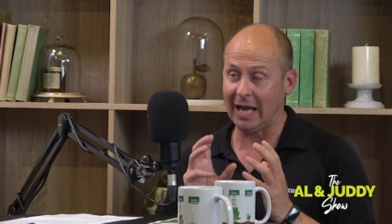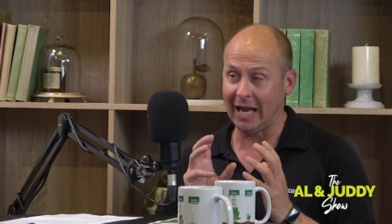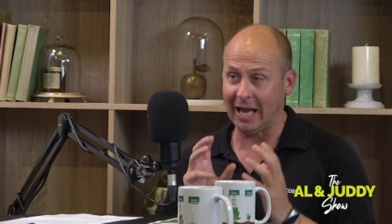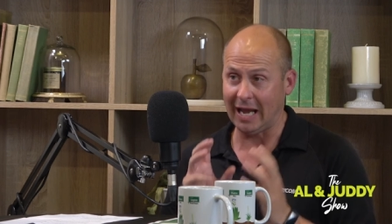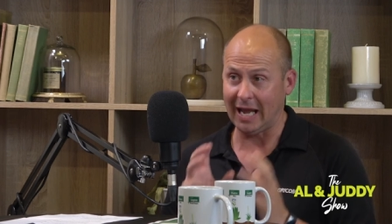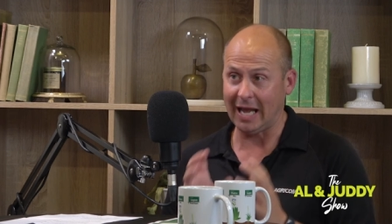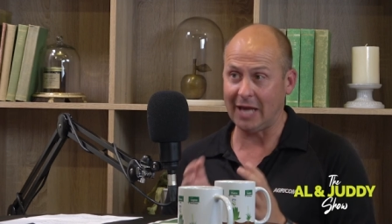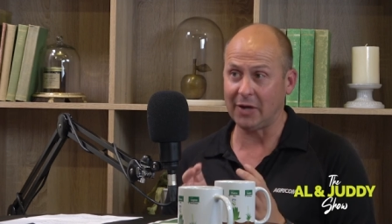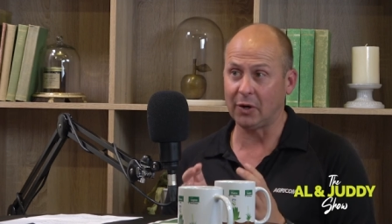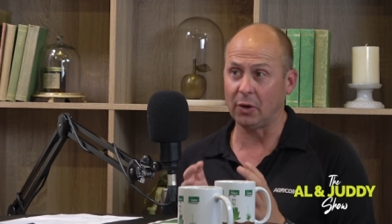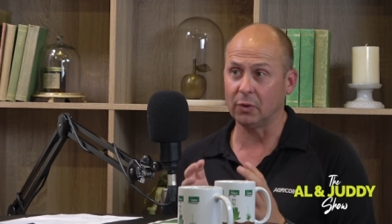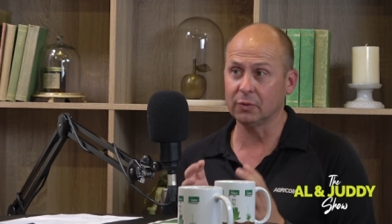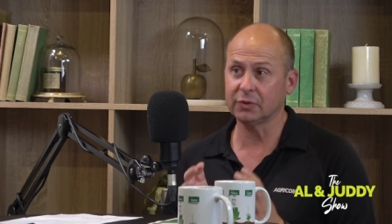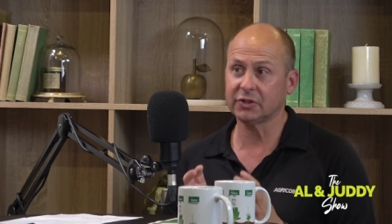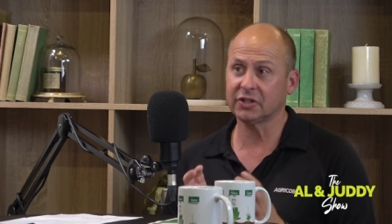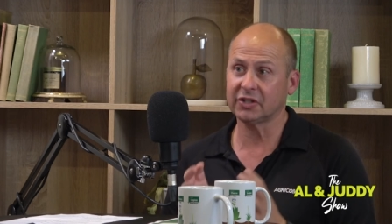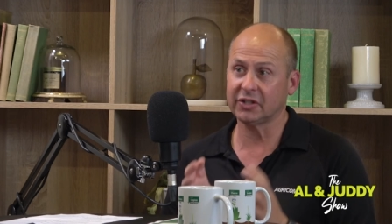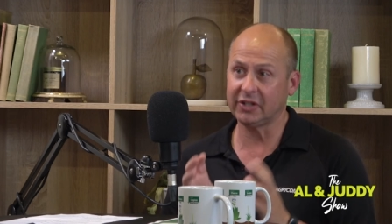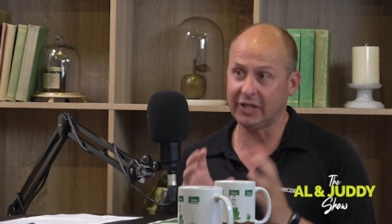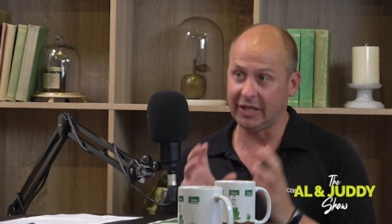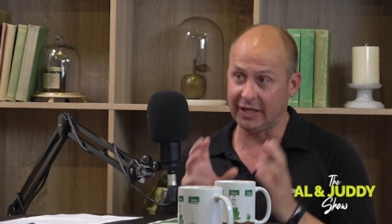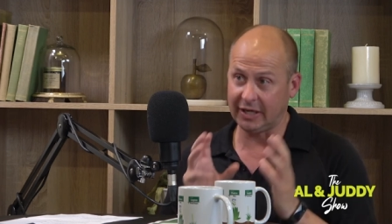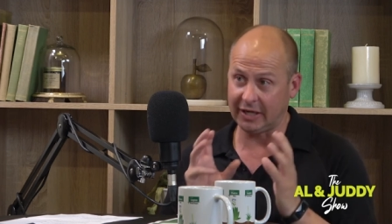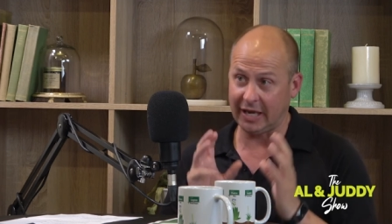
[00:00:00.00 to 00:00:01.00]
adults
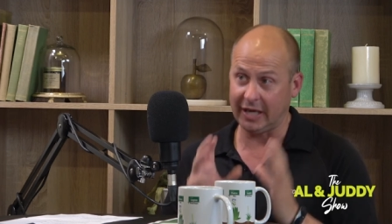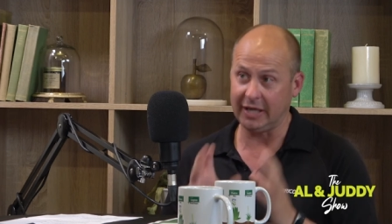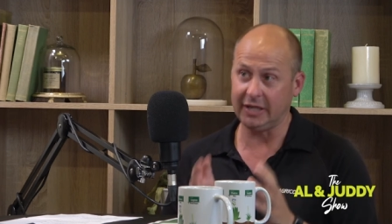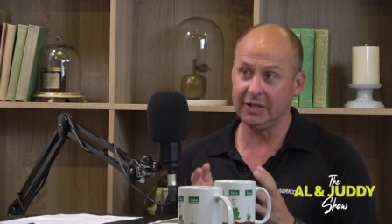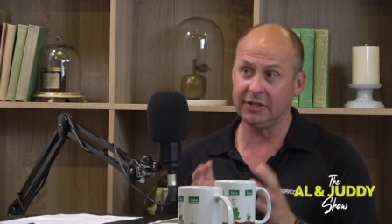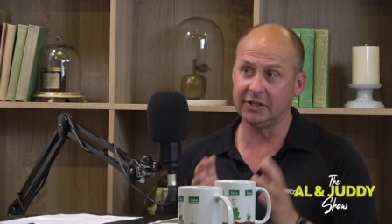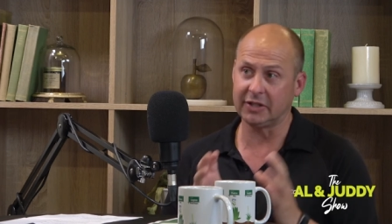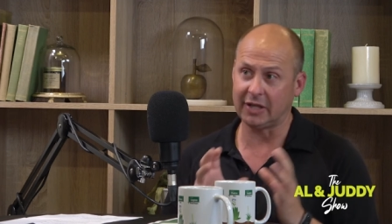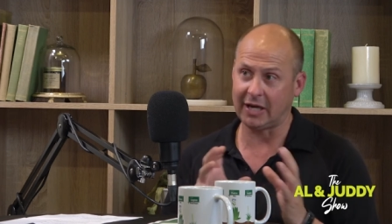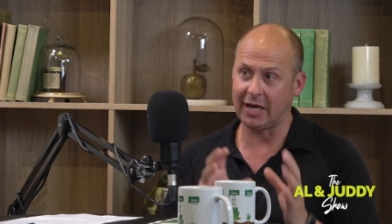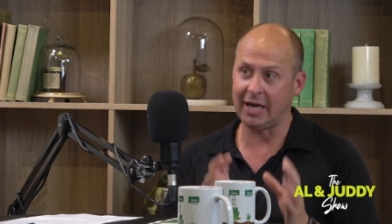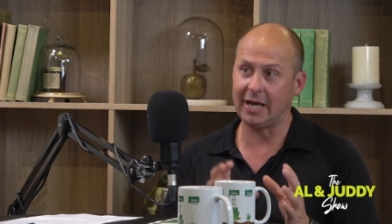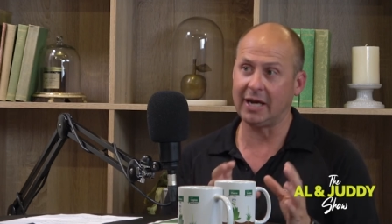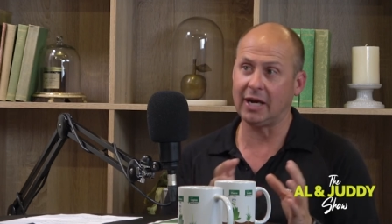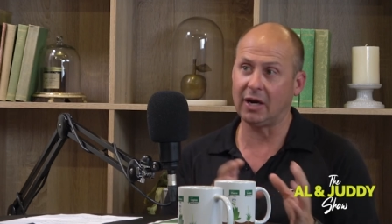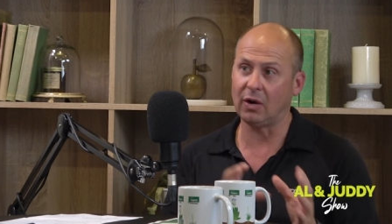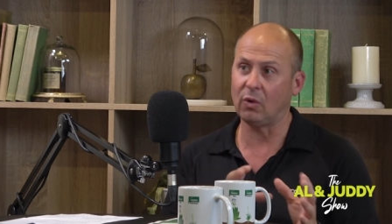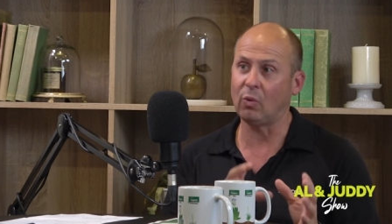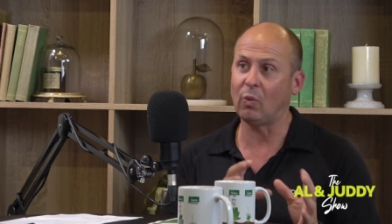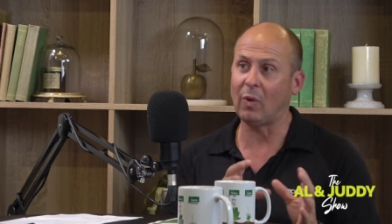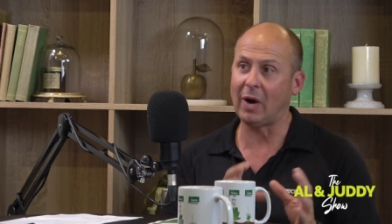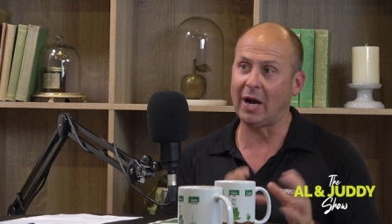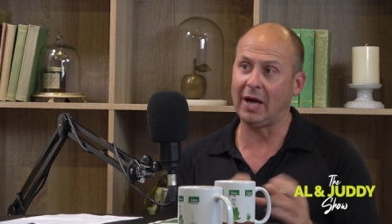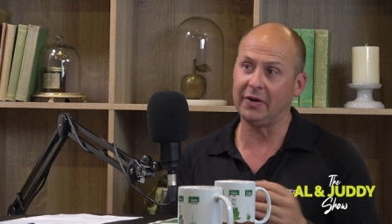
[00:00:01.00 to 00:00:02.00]
can eat
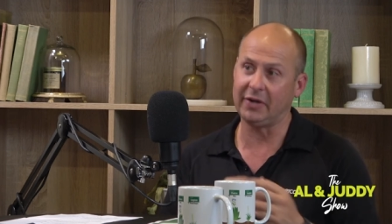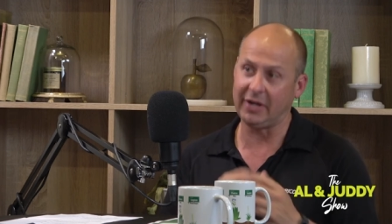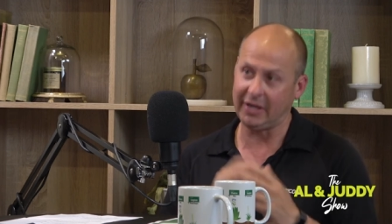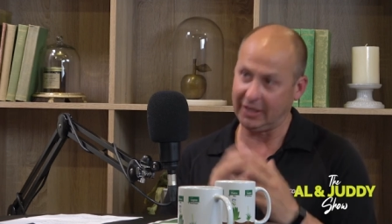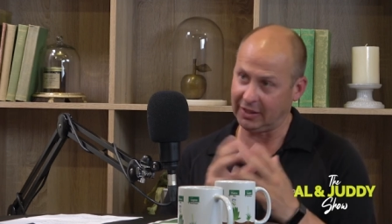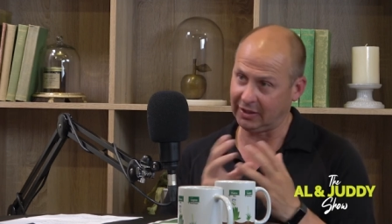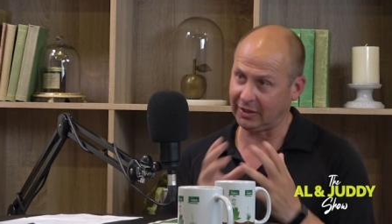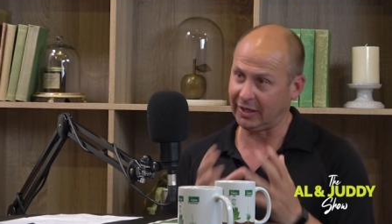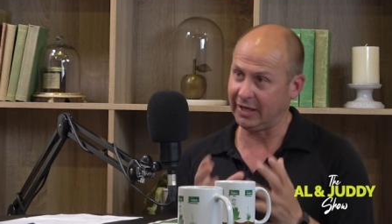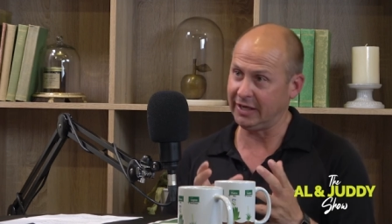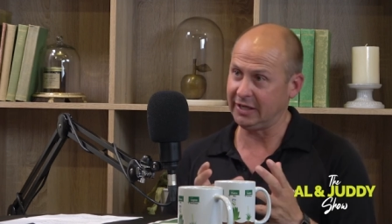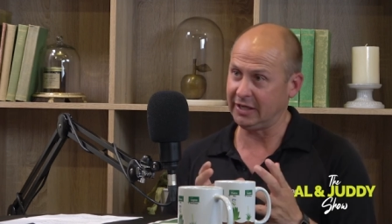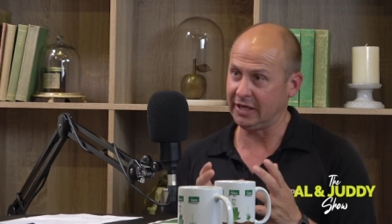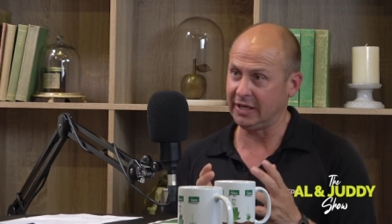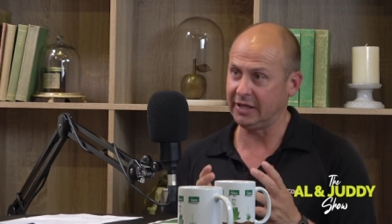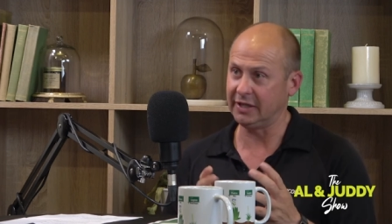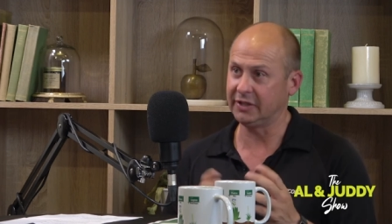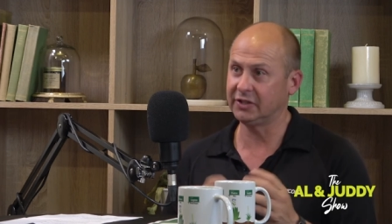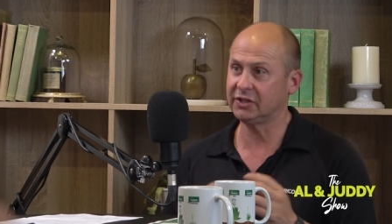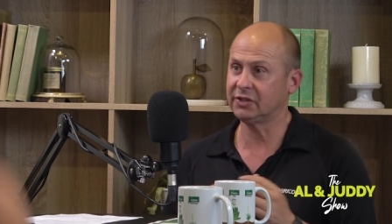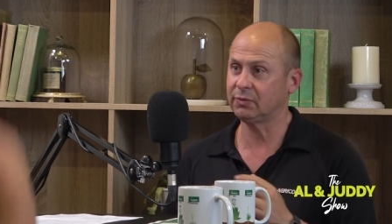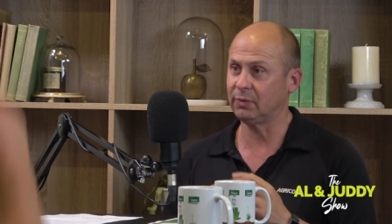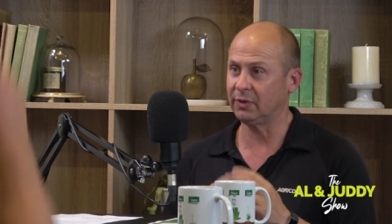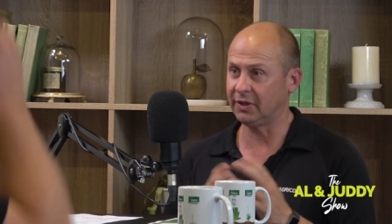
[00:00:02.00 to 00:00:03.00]
AR1 and lay
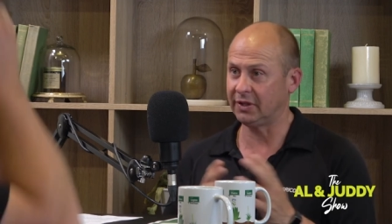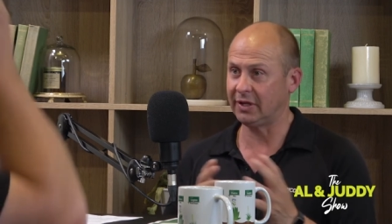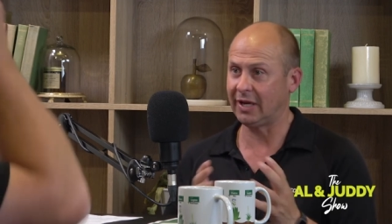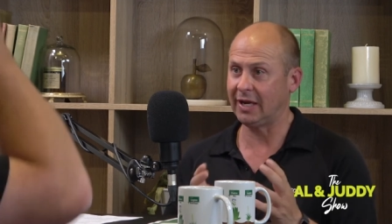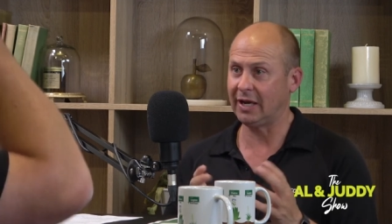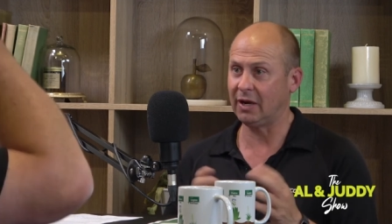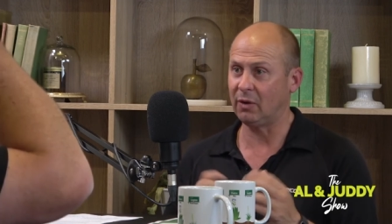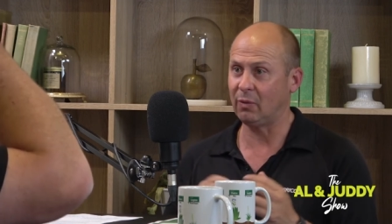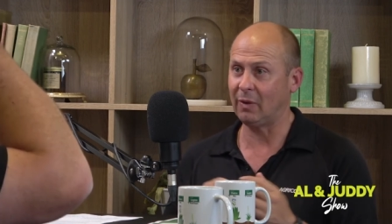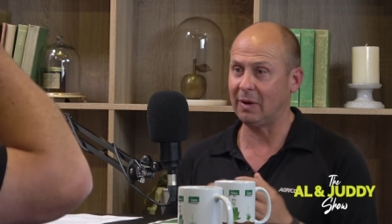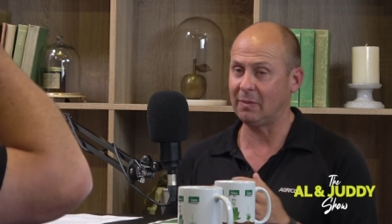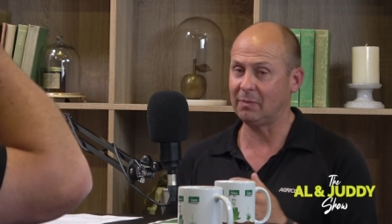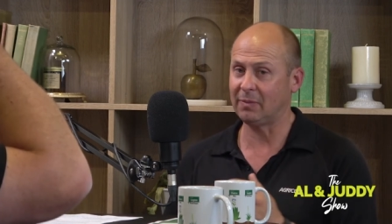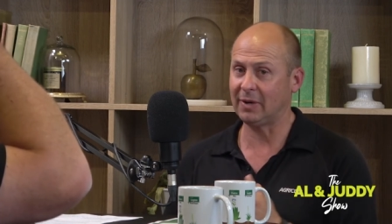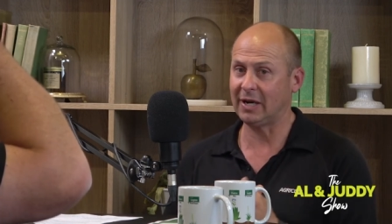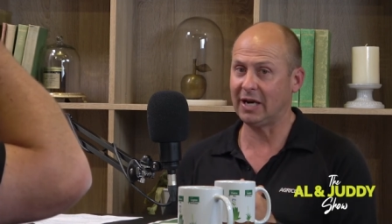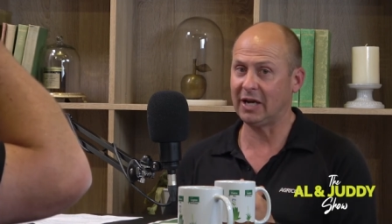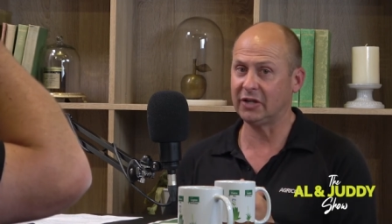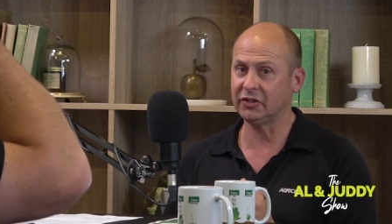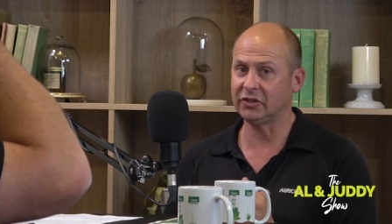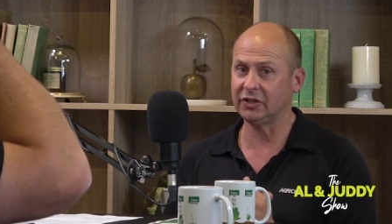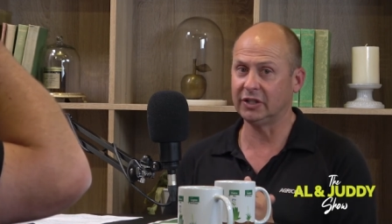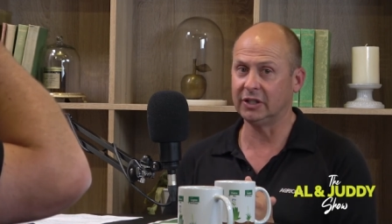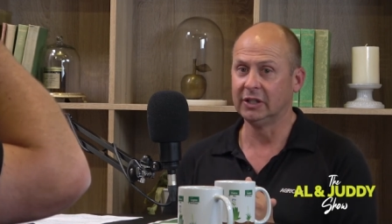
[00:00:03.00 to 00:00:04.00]
eggs with an AR1
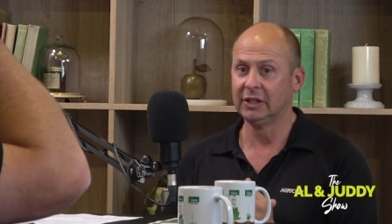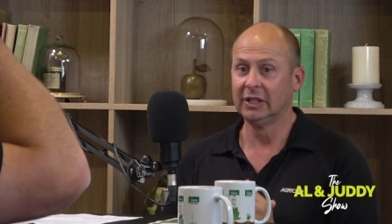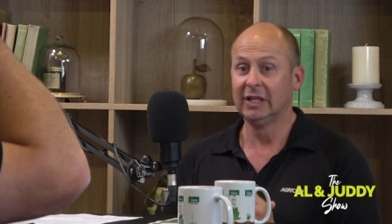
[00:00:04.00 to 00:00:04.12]
pasture.